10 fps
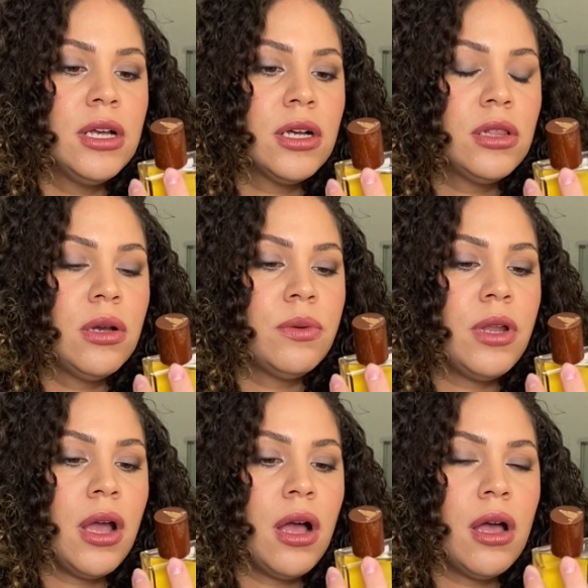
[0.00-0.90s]
clone
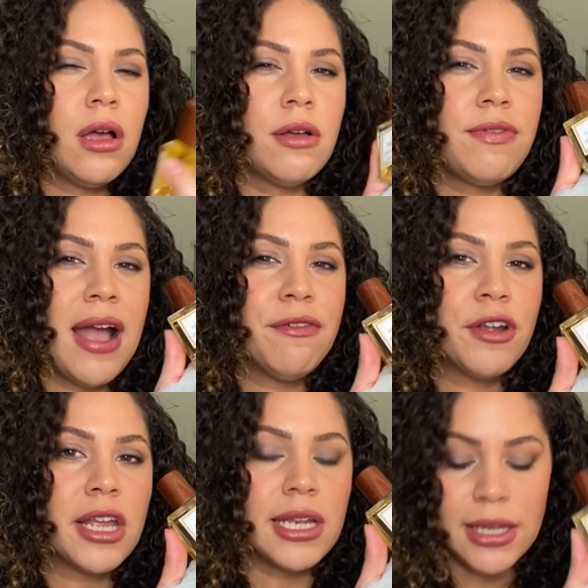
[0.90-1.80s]
of
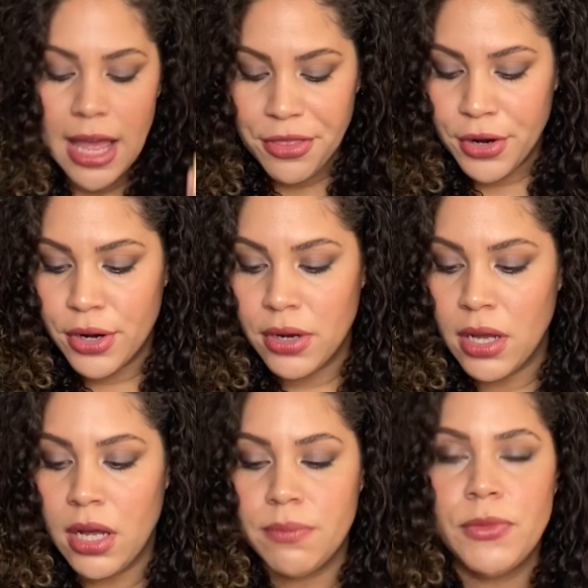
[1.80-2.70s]
African
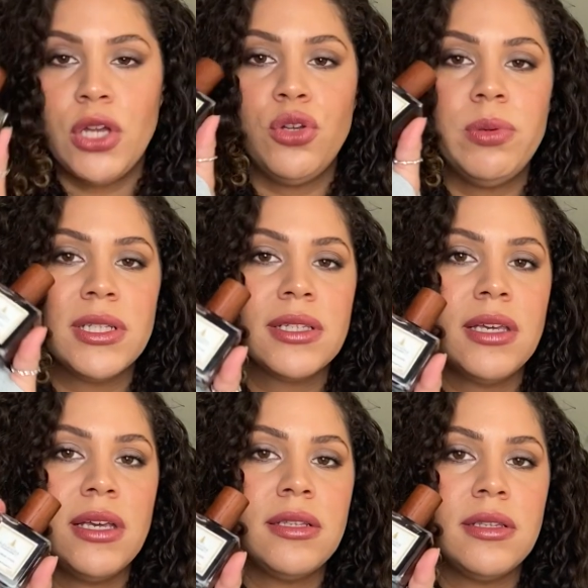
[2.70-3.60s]
Leather. Anubis
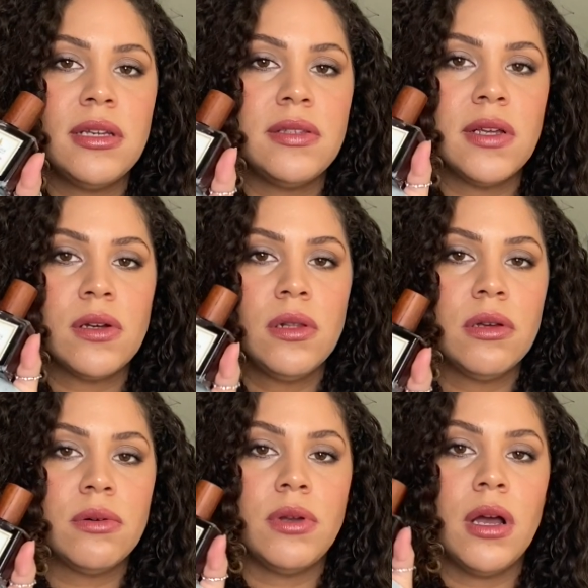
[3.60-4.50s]
Kiss is a
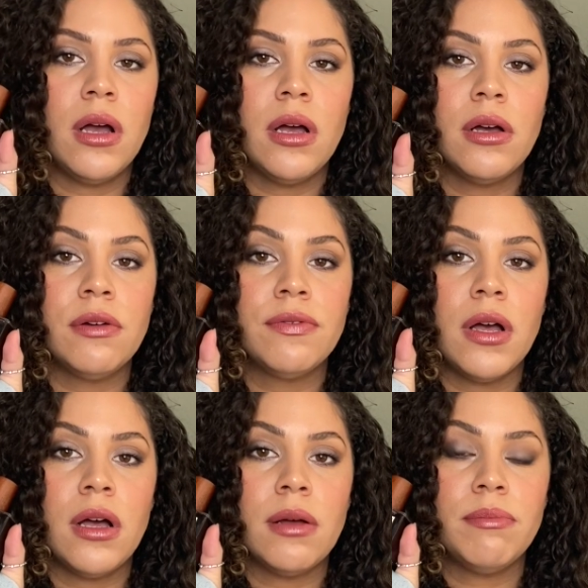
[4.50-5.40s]
clone of
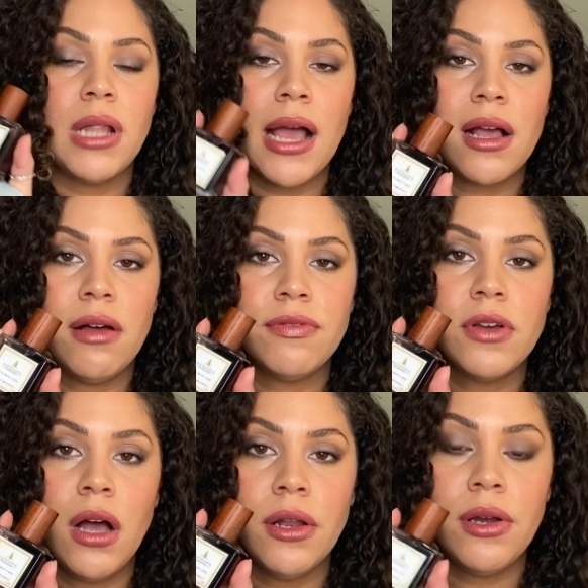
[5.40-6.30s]
Black
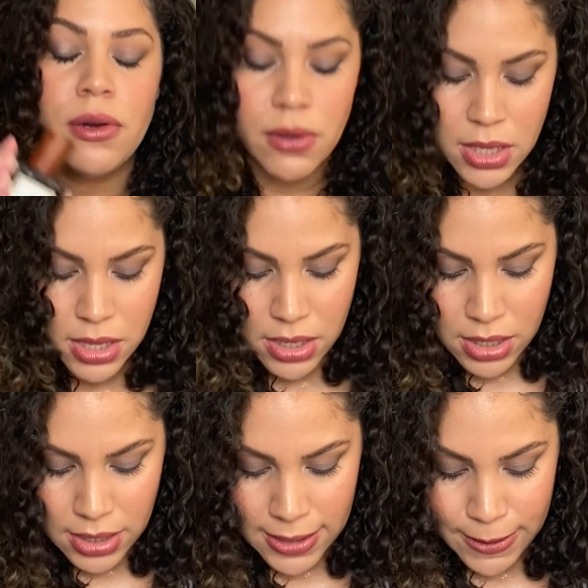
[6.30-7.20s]
Afghano.
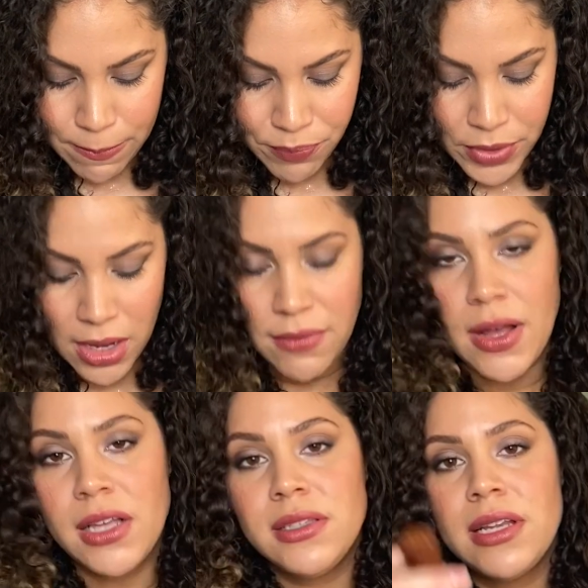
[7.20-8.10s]

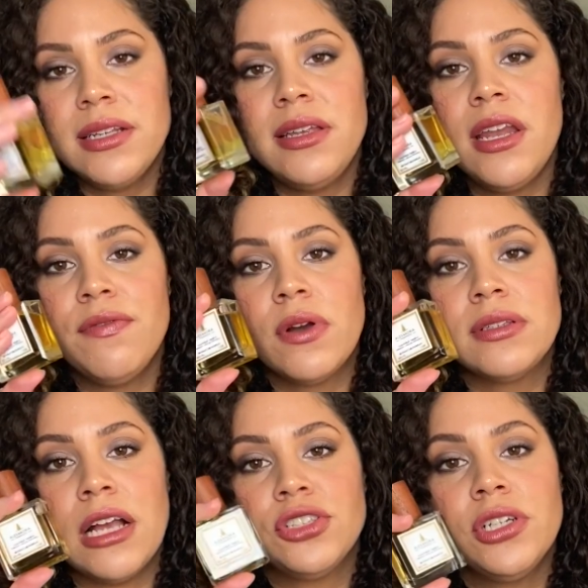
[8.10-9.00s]
Havas 1984 is
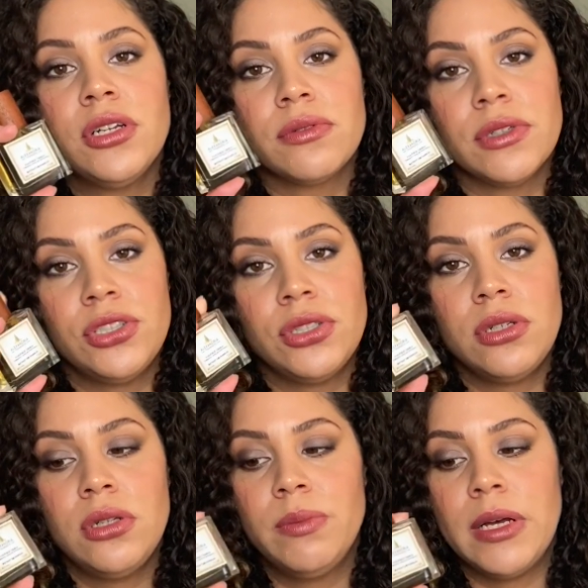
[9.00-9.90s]
actually an
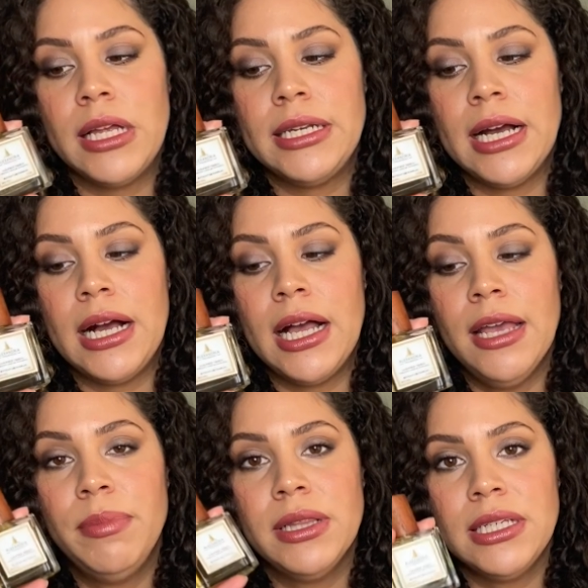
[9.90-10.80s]
original, but
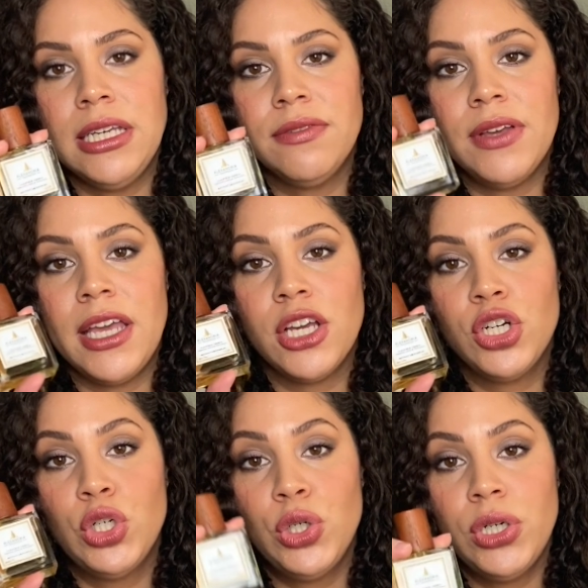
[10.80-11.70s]
I believe it
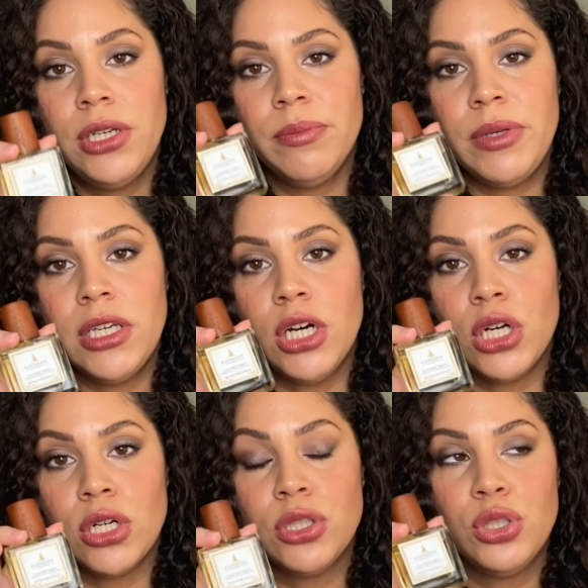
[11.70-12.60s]
could be
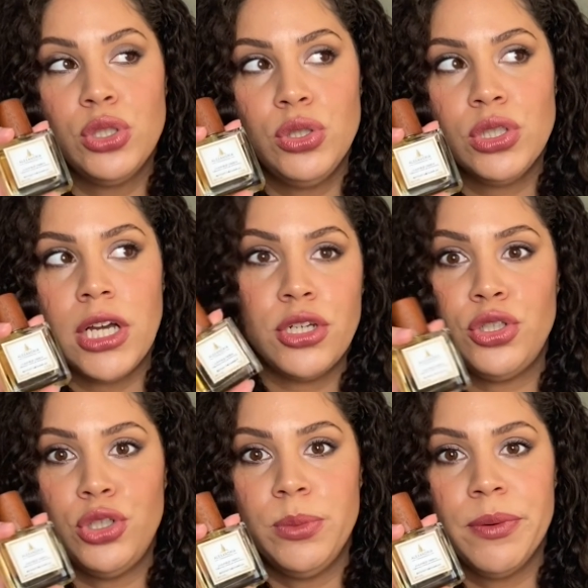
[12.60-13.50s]
a kind
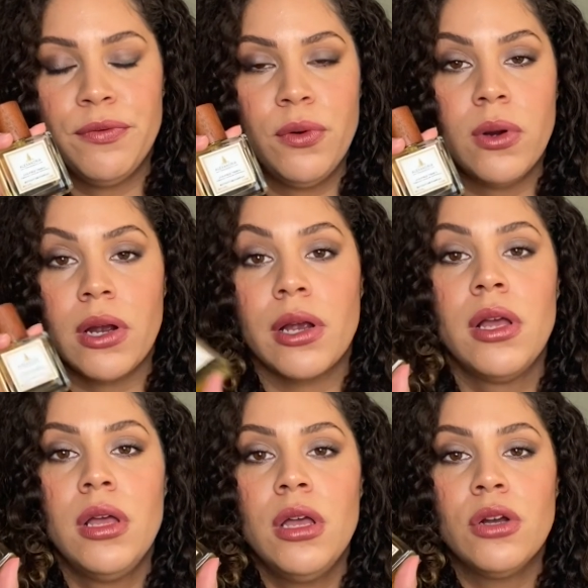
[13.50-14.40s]
of dupe for
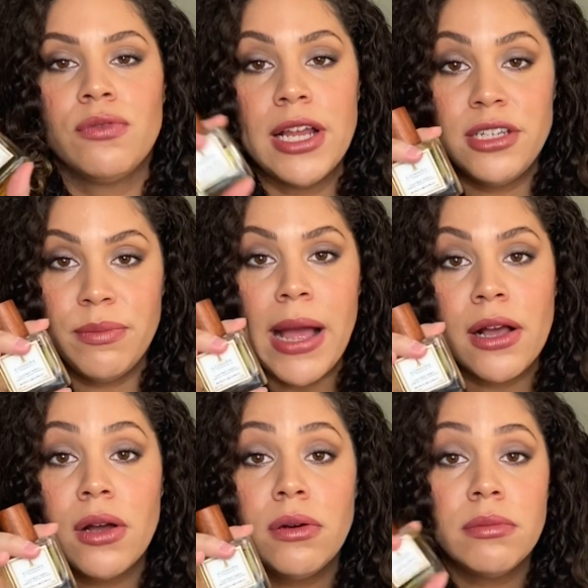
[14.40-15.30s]
Red
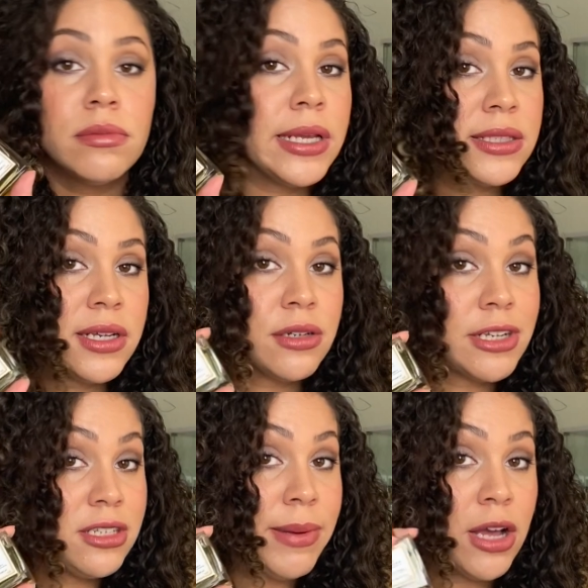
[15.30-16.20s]
Tobacco, Mercier
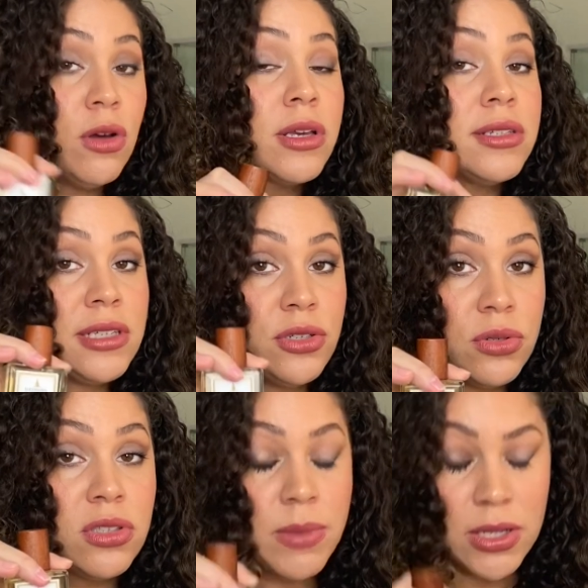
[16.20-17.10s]
Red Tobacco, because they
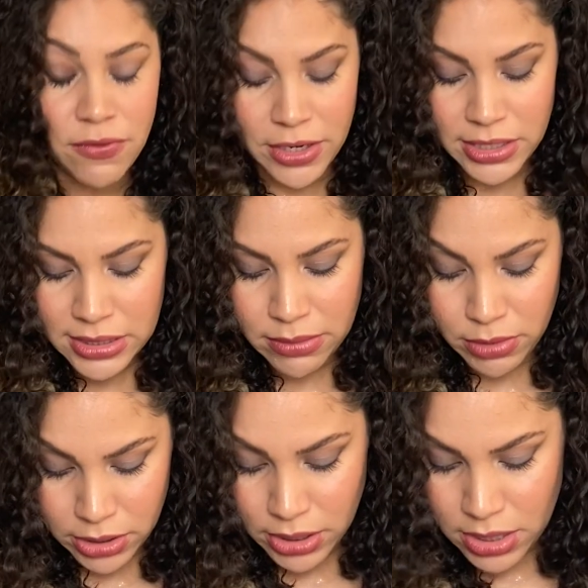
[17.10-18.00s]
do smell very
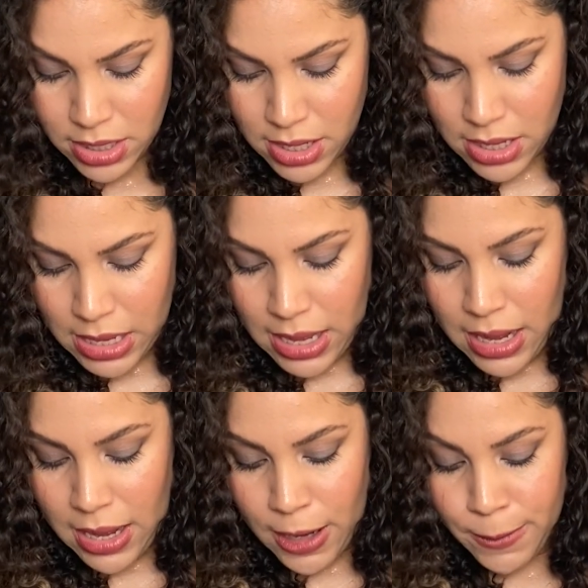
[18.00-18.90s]
similar.
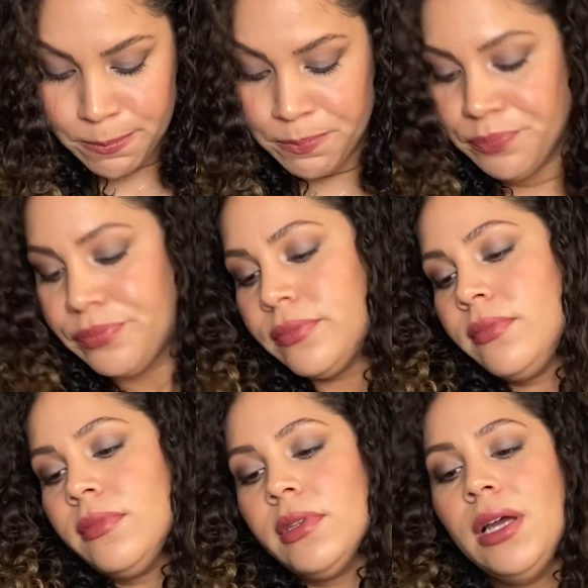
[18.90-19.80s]

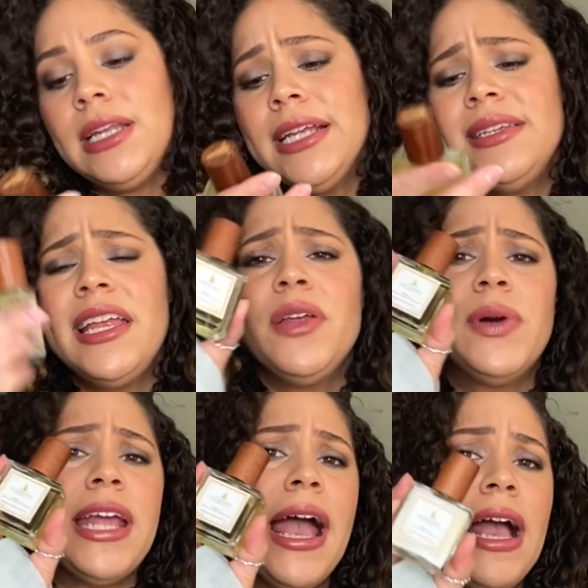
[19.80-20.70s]

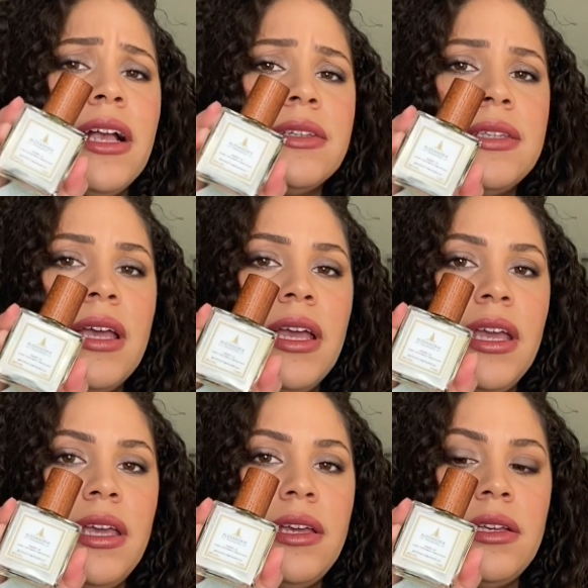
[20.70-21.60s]
1981 X
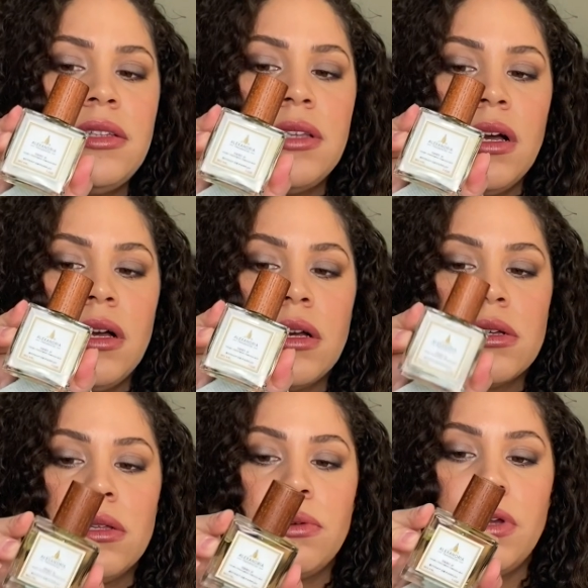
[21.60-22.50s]
is a
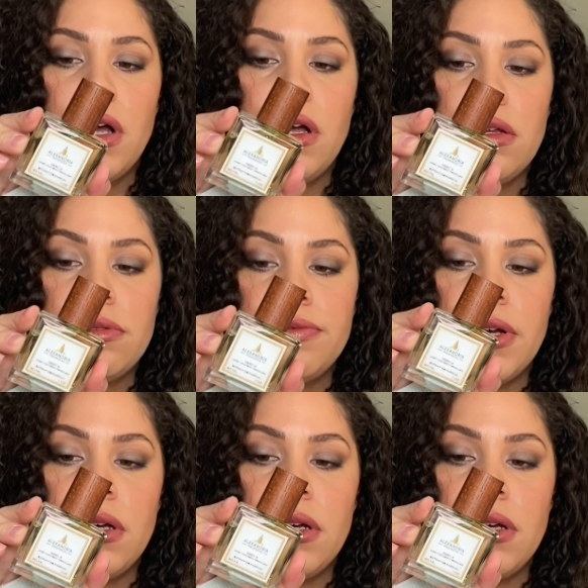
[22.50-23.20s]
clone of